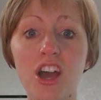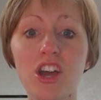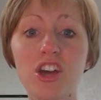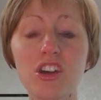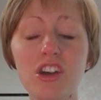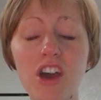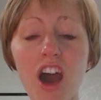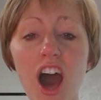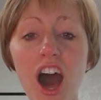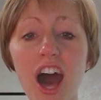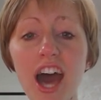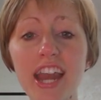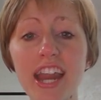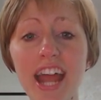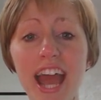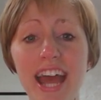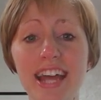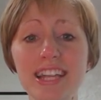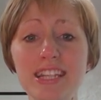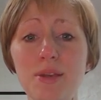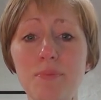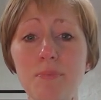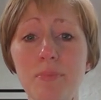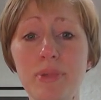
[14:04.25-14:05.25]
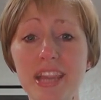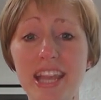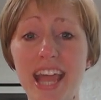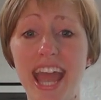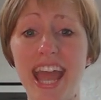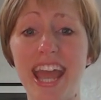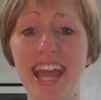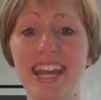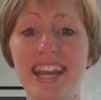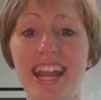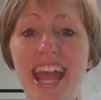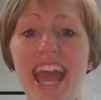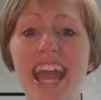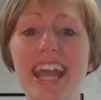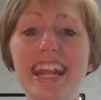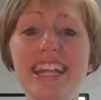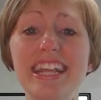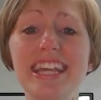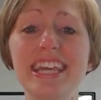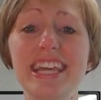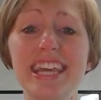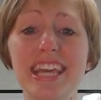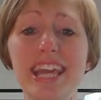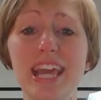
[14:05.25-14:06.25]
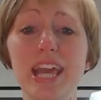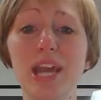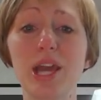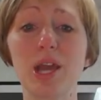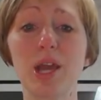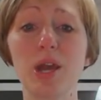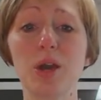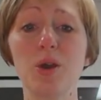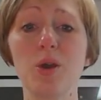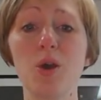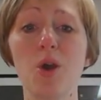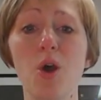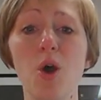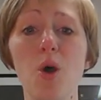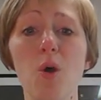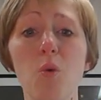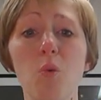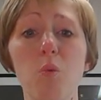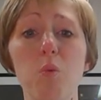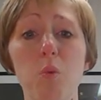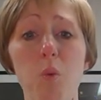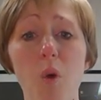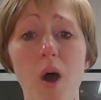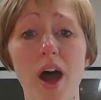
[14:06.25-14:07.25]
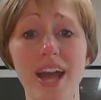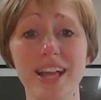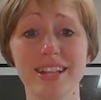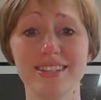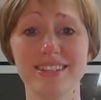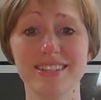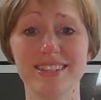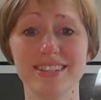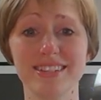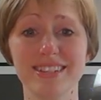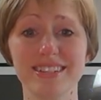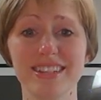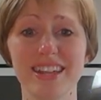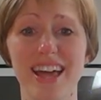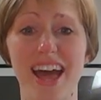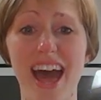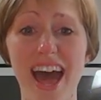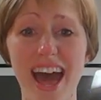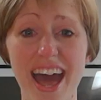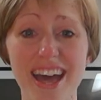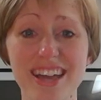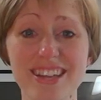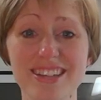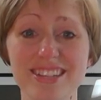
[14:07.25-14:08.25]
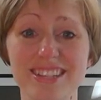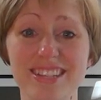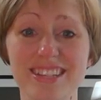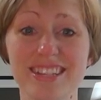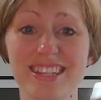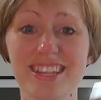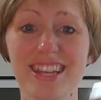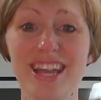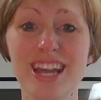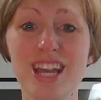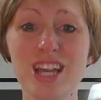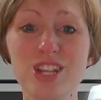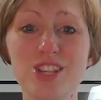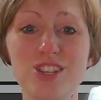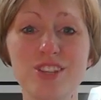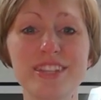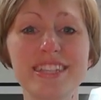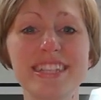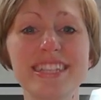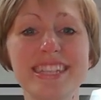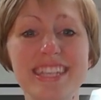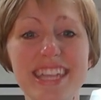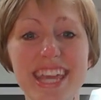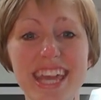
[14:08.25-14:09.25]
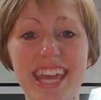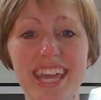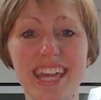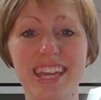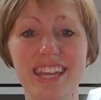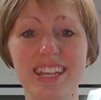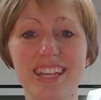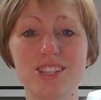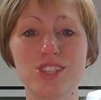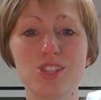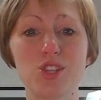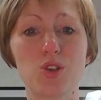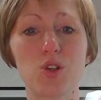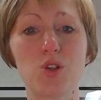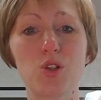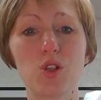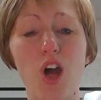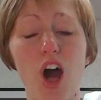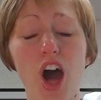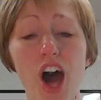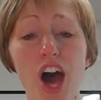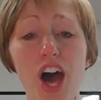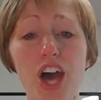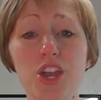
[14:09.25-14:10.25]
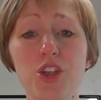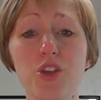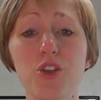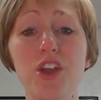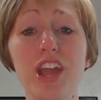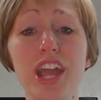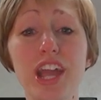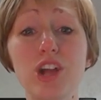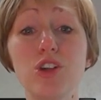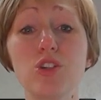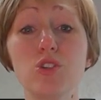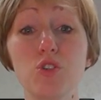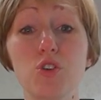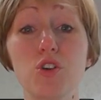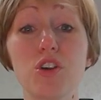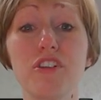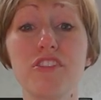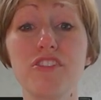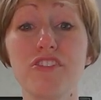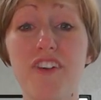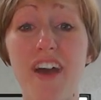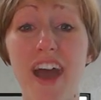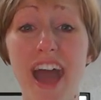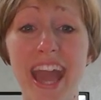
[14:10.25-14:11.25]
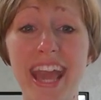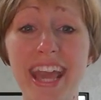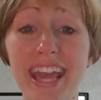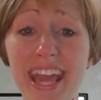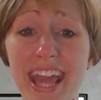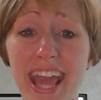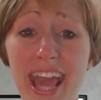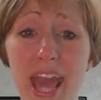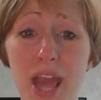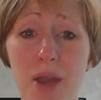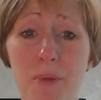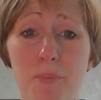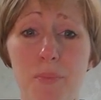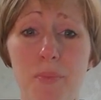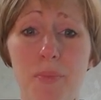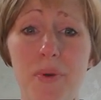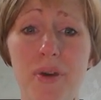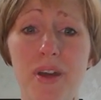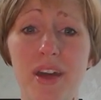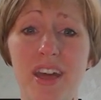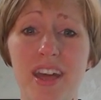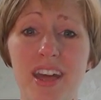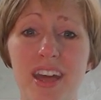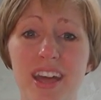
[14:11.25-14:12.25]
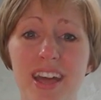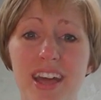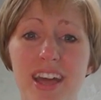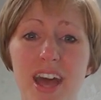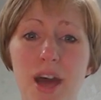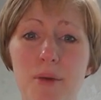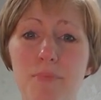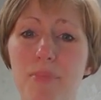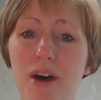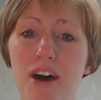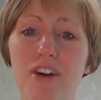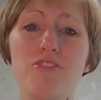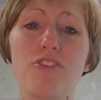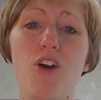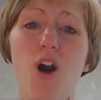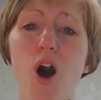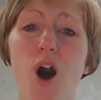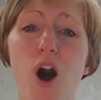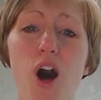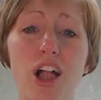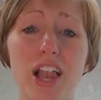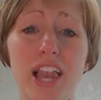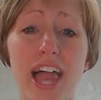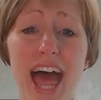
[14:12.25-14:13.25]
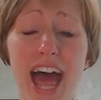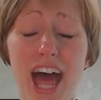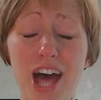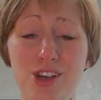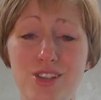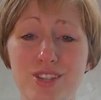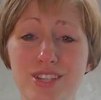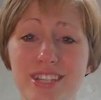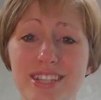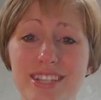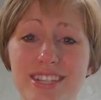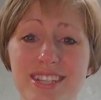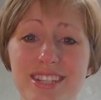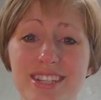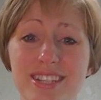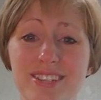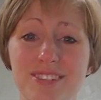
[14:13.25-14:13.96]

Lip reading: God has a plan, and He wants us to seek to honor and glorify Him above all else.